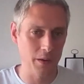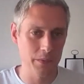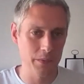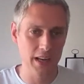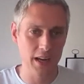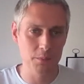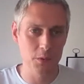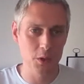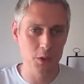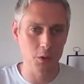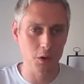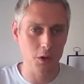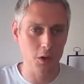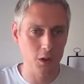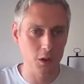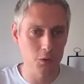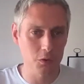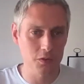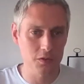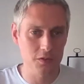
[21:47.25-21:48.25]
I mean, I'm not
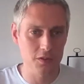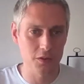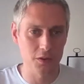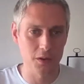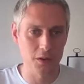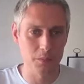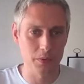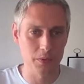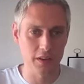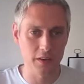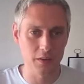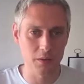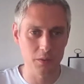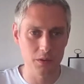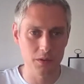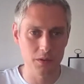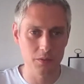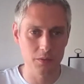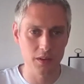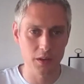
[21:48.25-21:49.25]
close to it, but
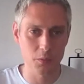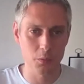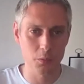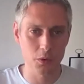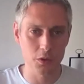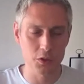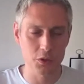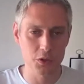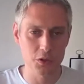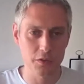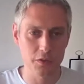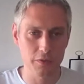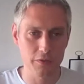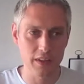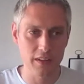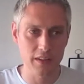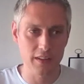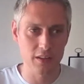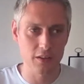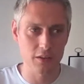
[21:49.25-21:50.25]
like, what's your
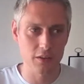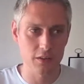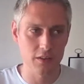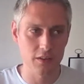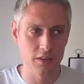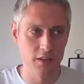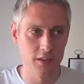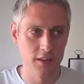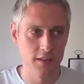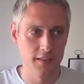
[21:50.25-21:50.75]
feeling on?